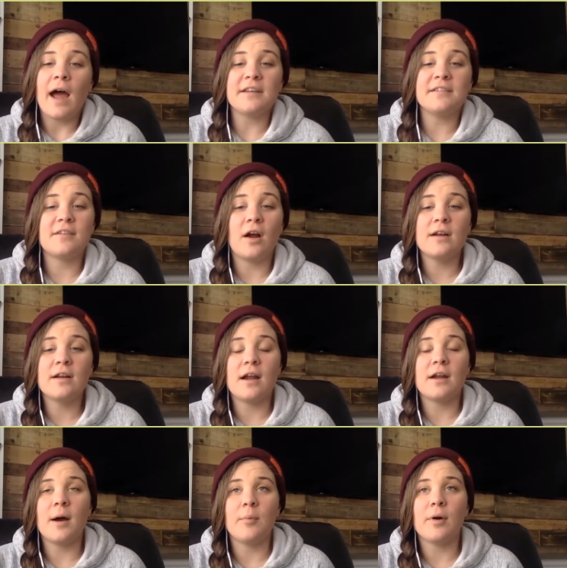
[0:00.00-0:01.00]
I started
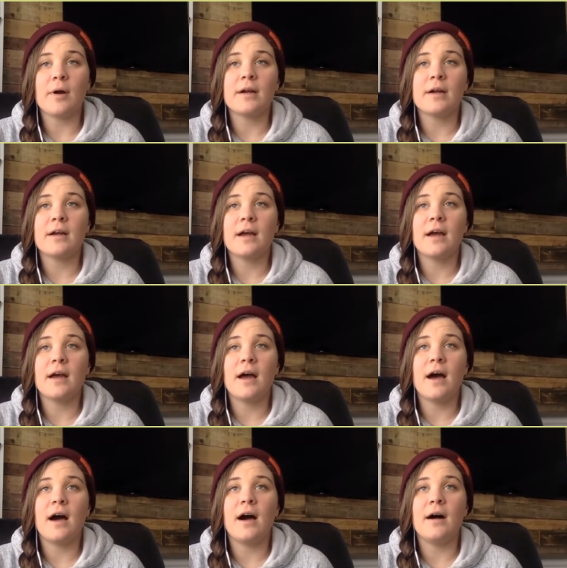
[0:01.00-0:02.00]
on Upwork,
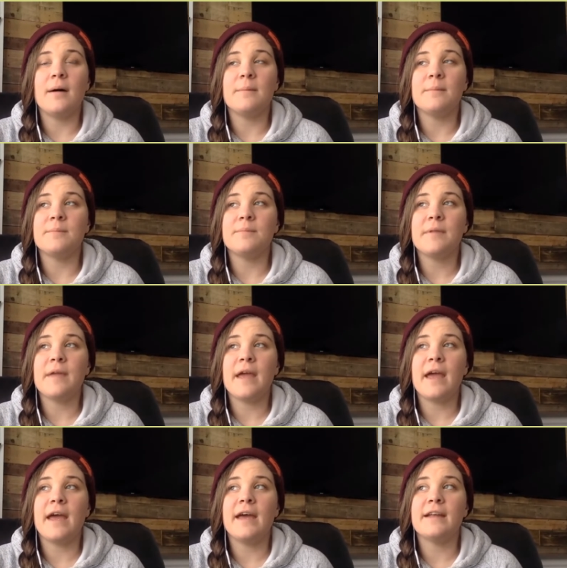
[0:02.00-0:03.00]

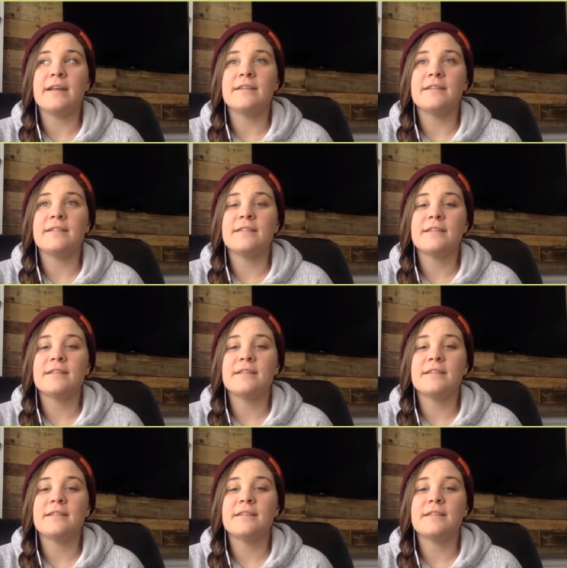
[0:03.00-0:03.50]
and